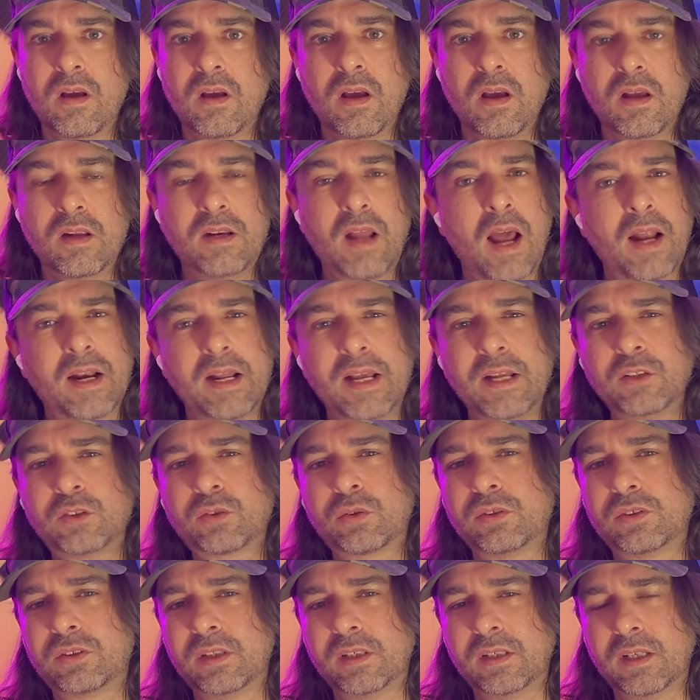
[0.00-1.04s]
not
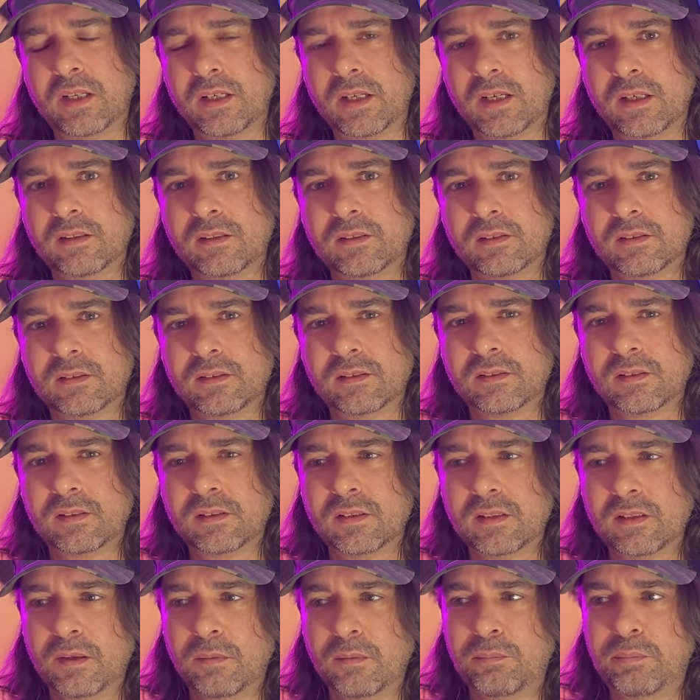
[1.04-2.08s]
interested in it
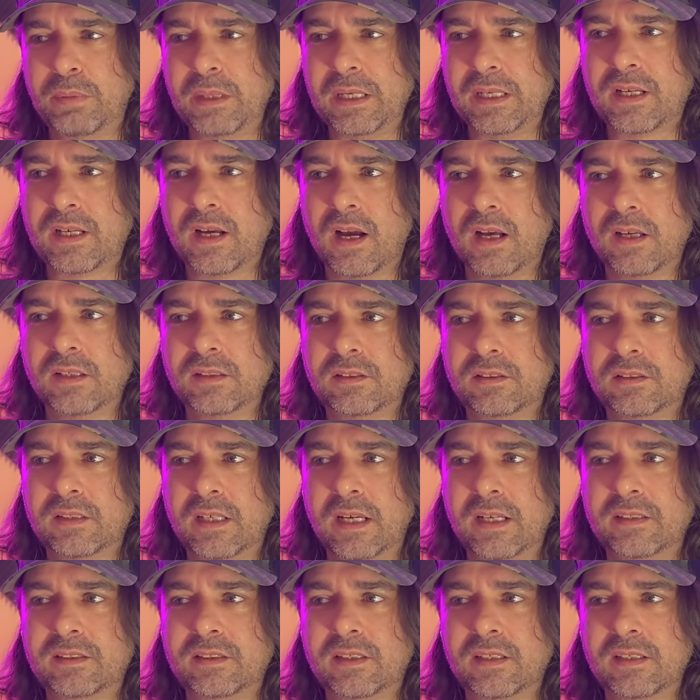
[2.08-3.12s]
because
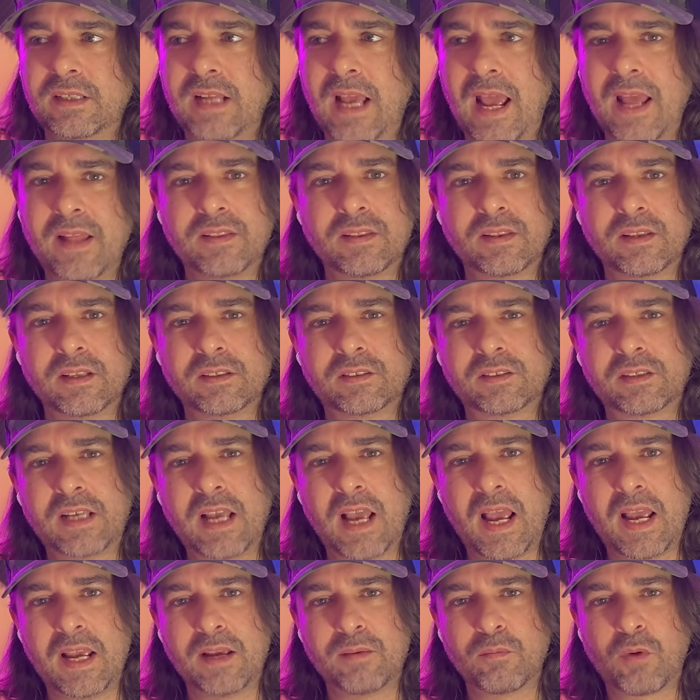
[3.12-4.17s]
it's an endless
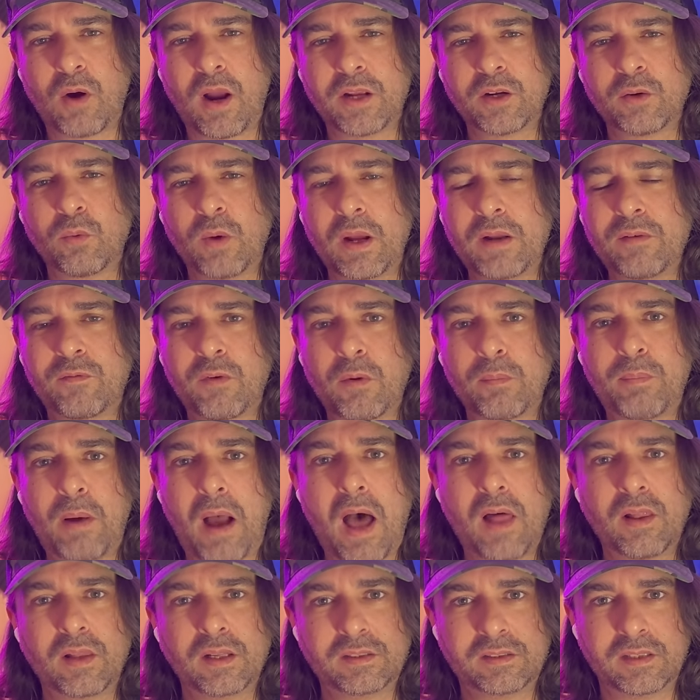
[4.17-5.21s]
game, right? You're waiting for
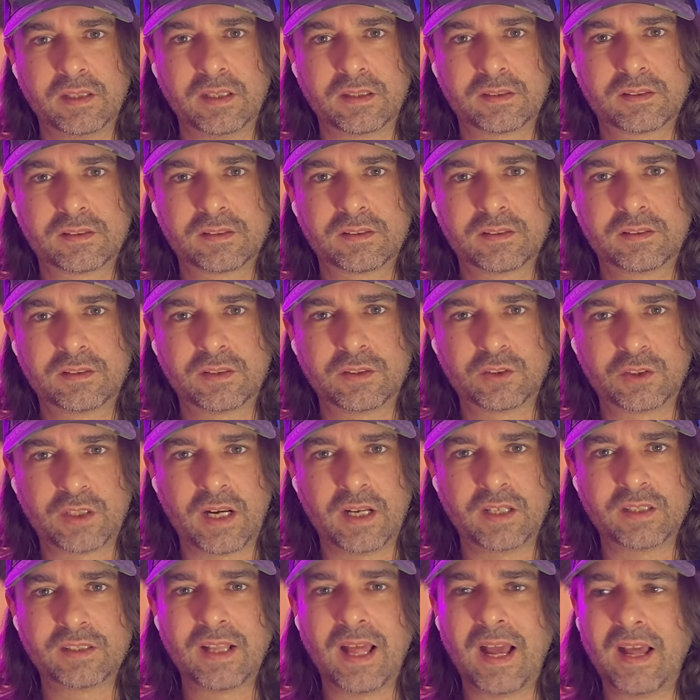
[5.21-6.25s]
politics to
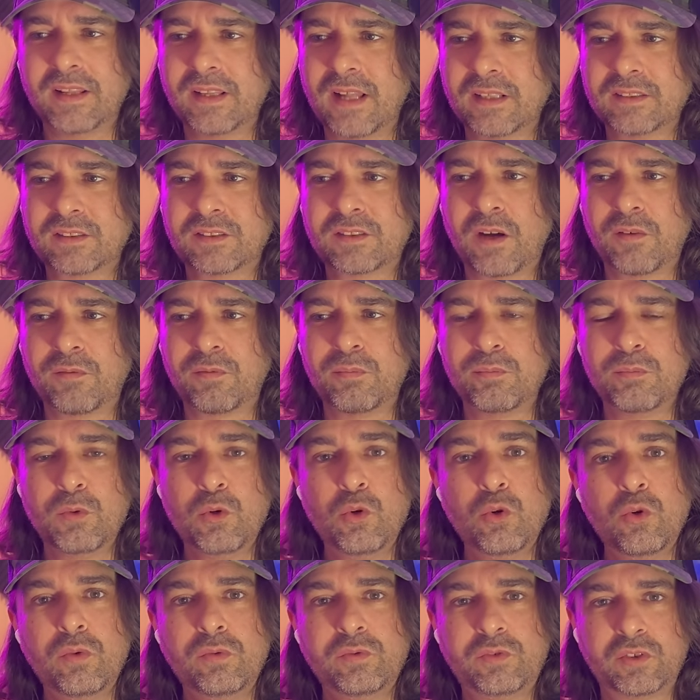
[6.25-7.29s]
change. That stuff
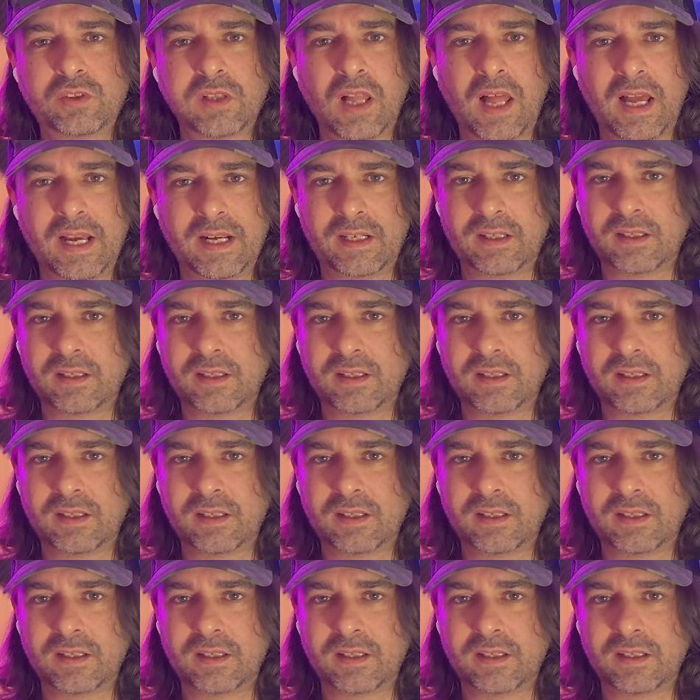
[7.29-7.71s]
moves like